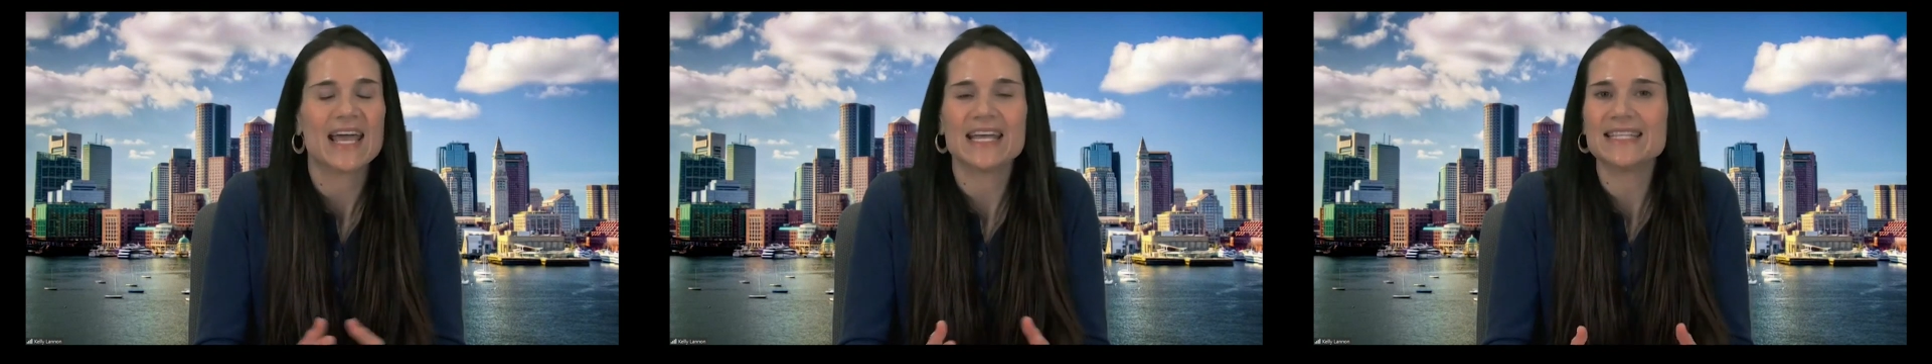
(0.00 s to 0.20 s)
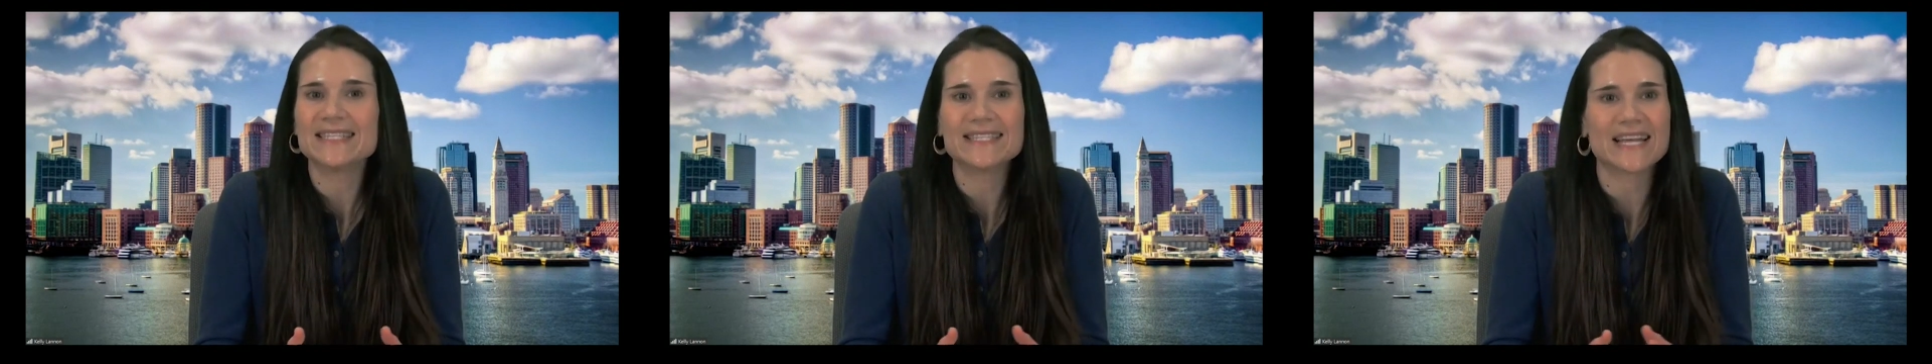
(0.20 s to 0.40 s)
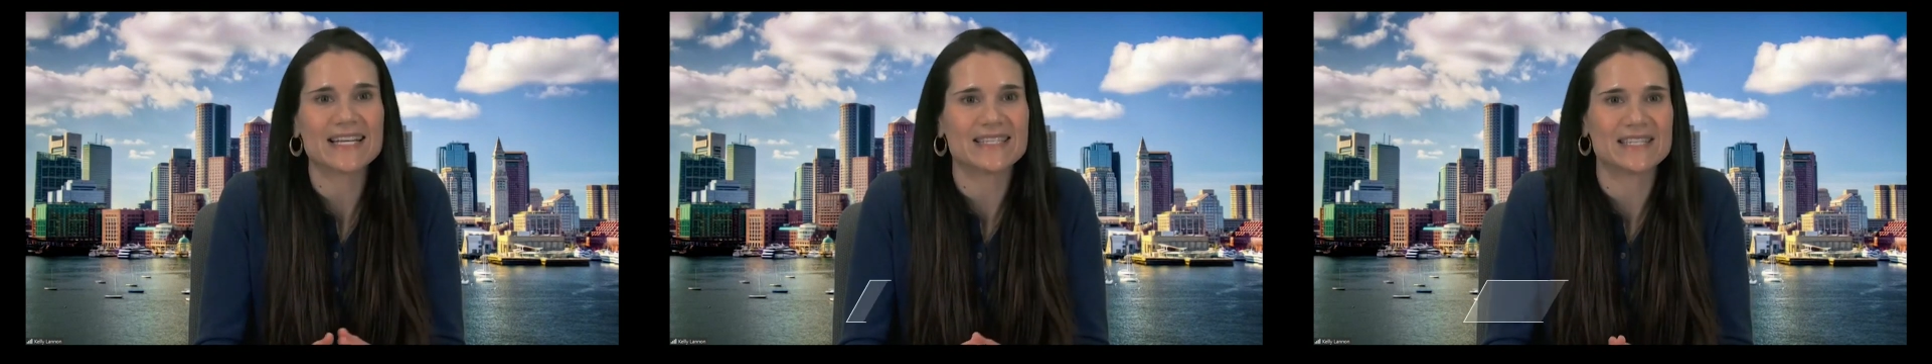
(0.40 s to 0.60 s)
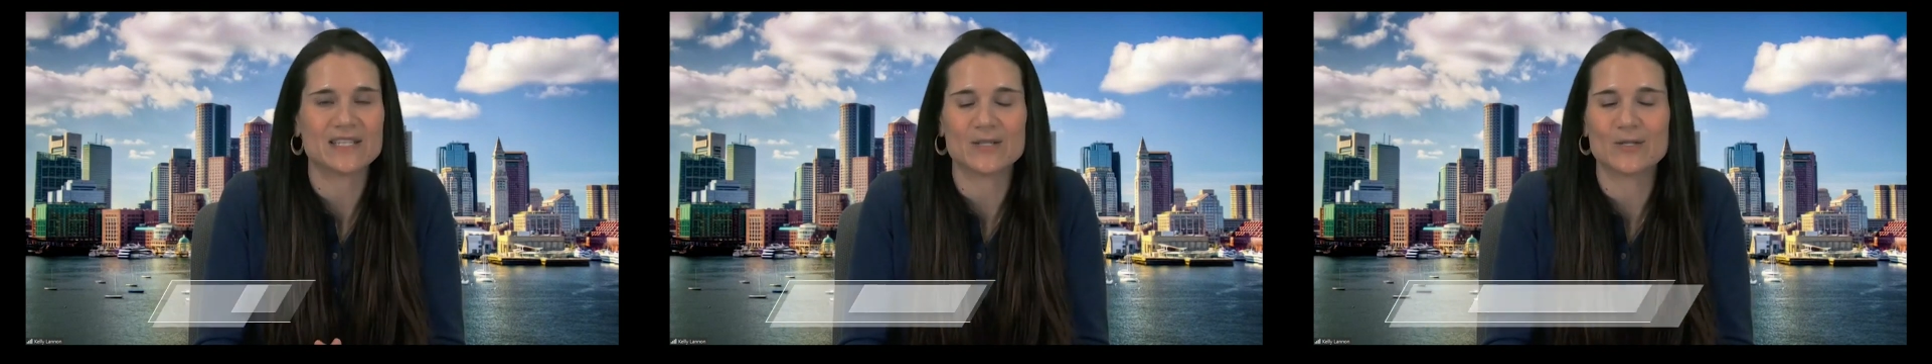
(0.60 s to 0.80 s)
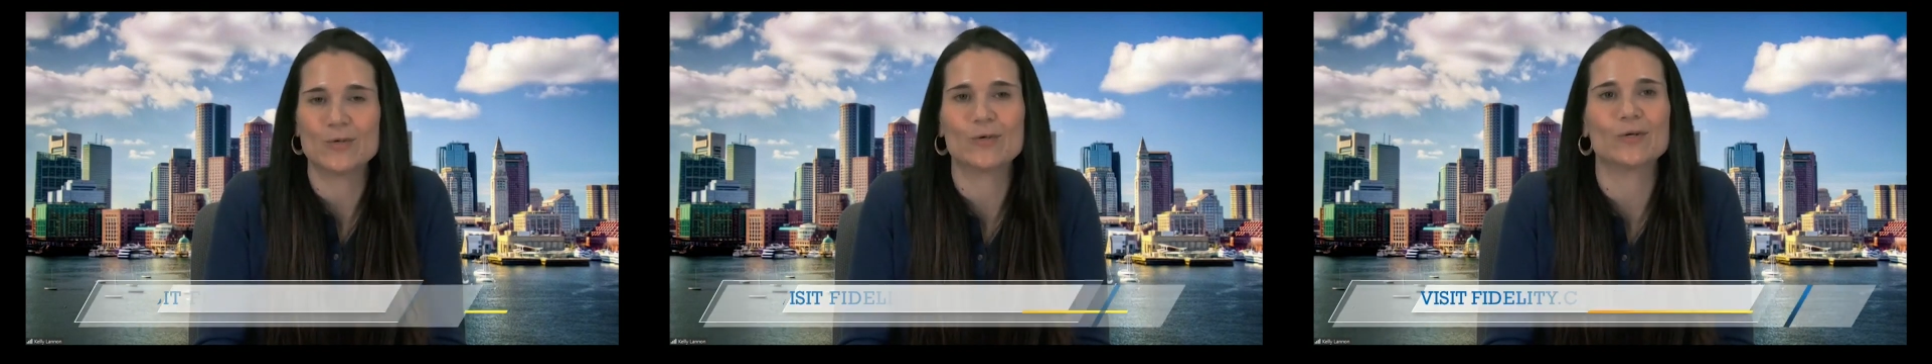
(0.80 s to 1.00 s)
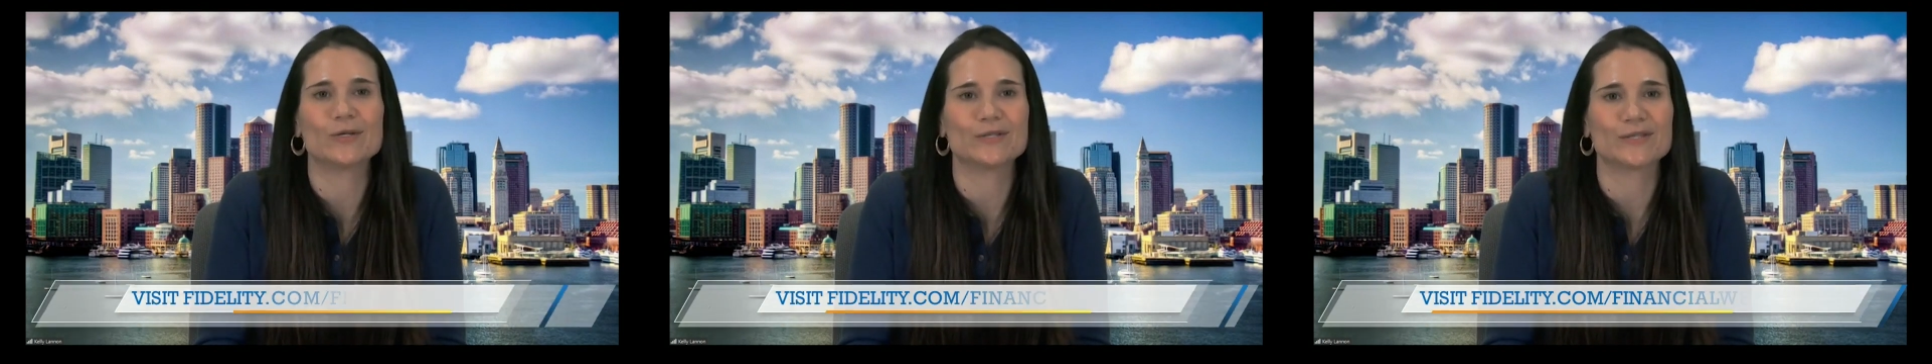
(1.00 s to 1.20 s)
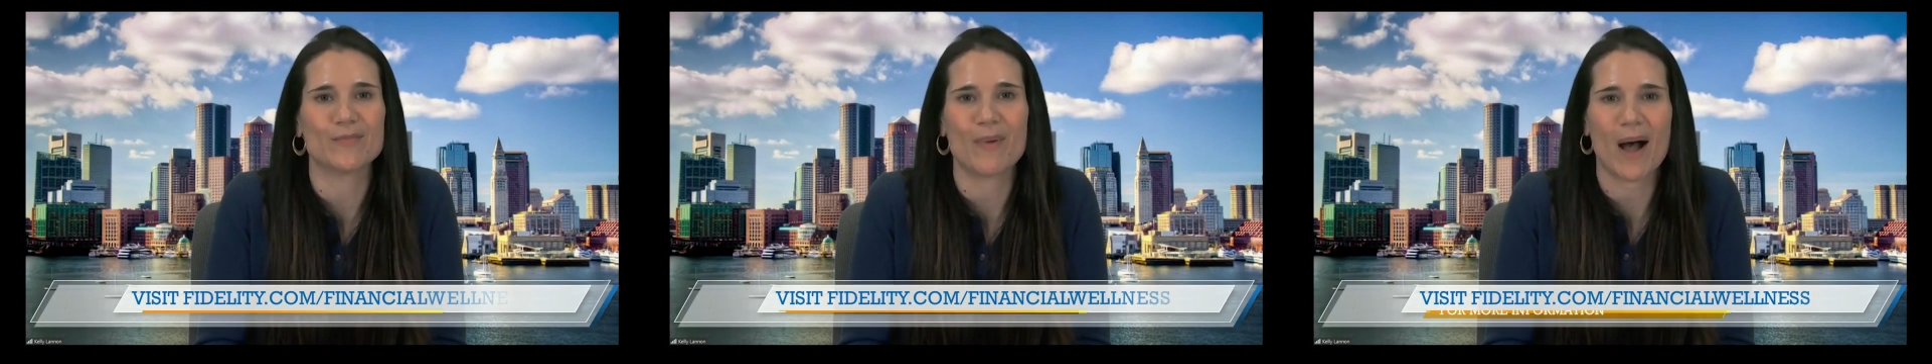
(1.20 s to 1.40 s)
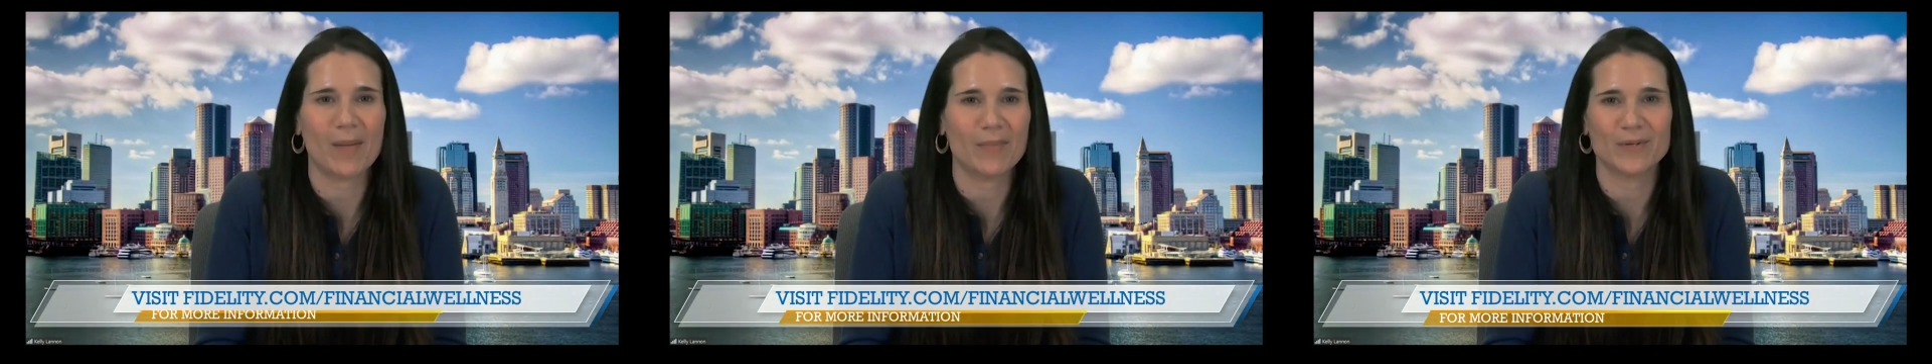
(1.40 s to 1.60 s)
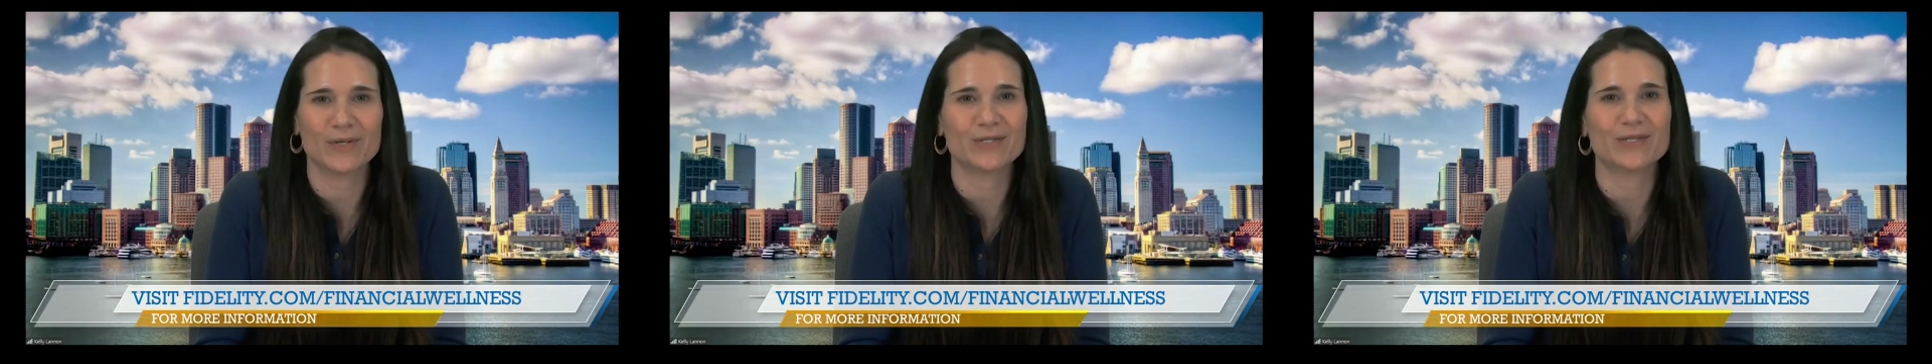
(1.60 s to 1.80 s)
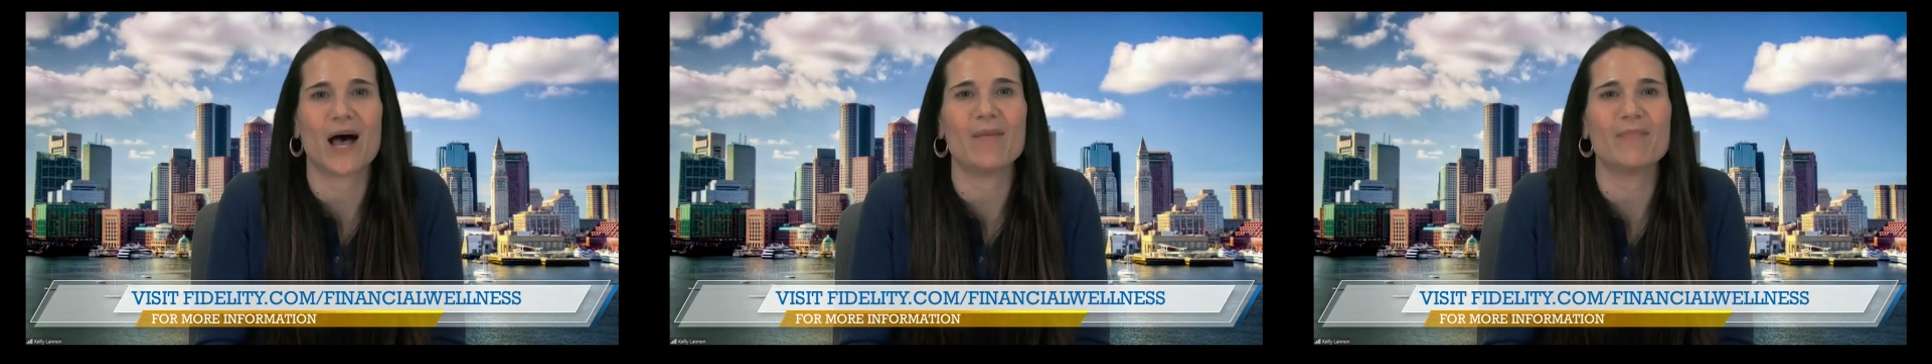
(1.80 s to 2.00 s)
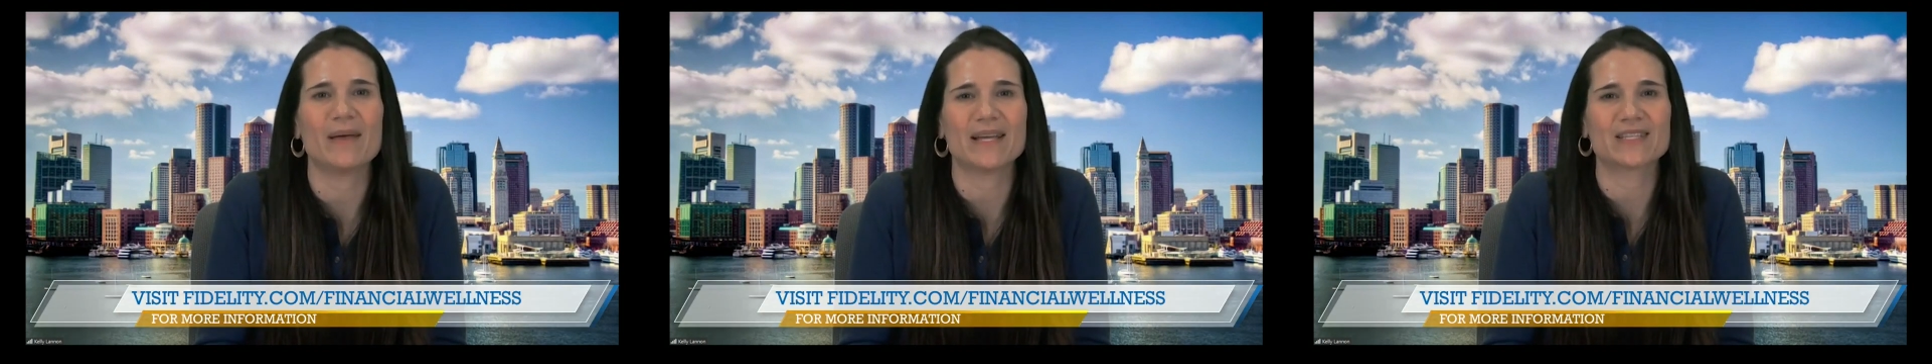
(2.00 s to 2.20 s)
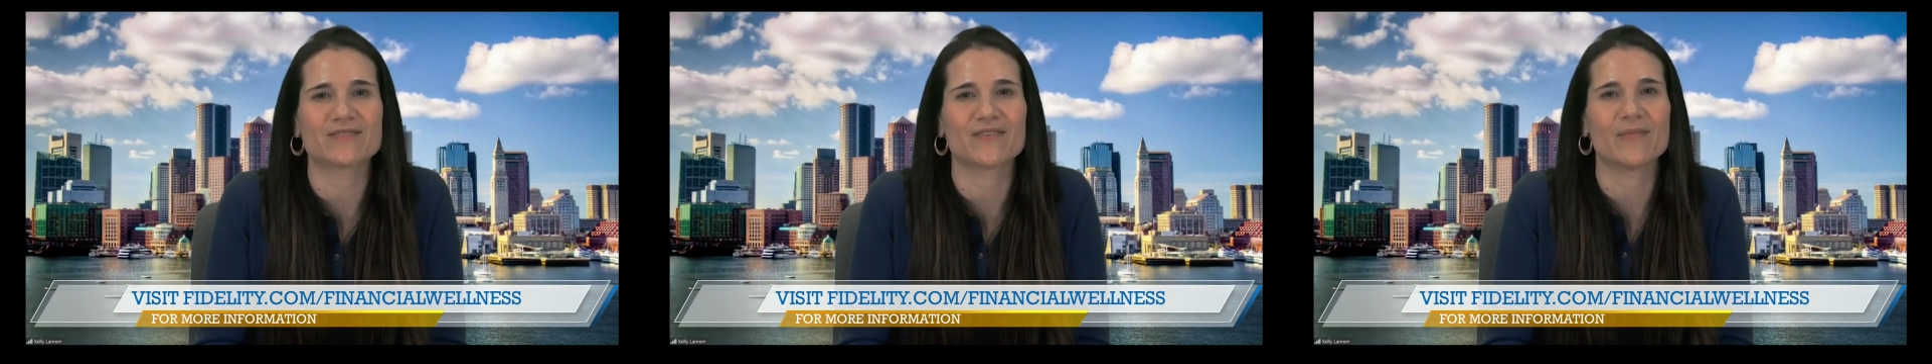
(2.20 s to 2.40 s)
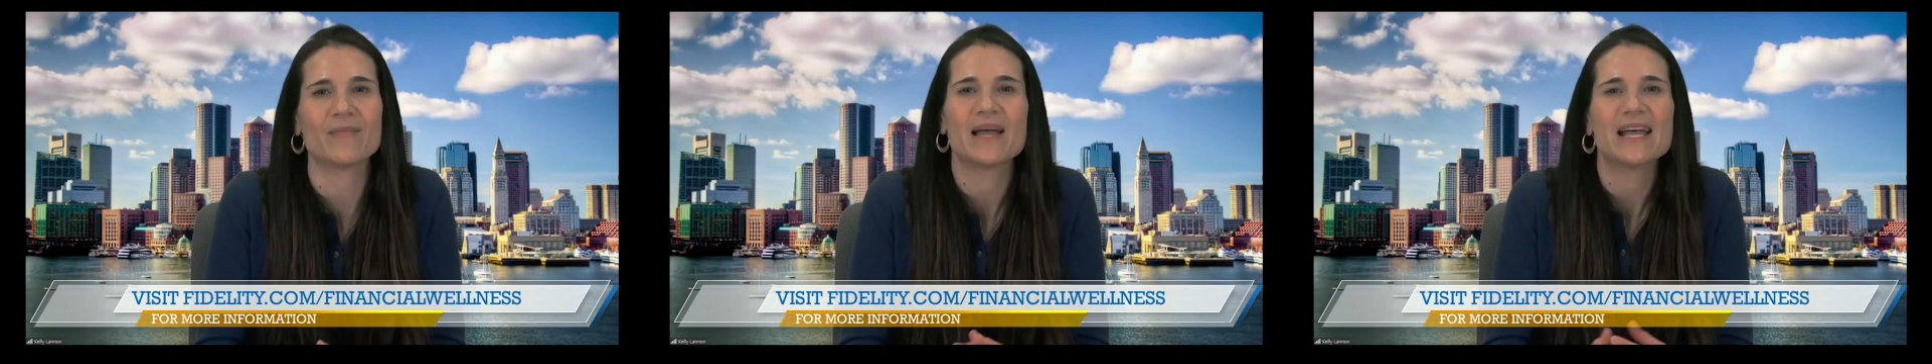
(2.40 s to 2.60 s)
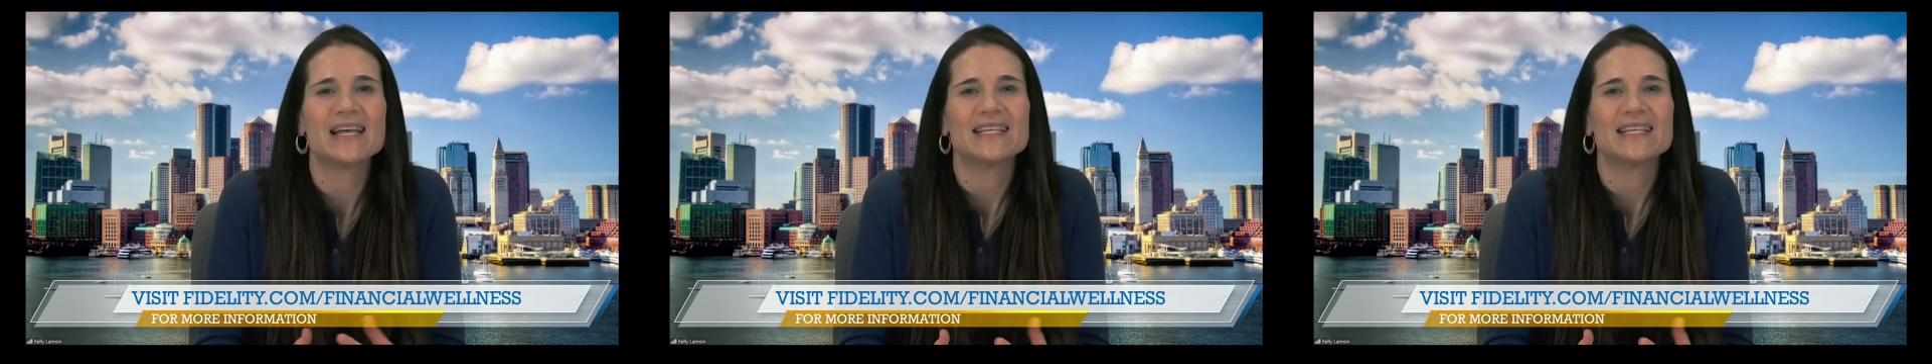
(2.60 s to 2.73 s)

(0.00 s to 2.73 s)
insights and tools on popular topics from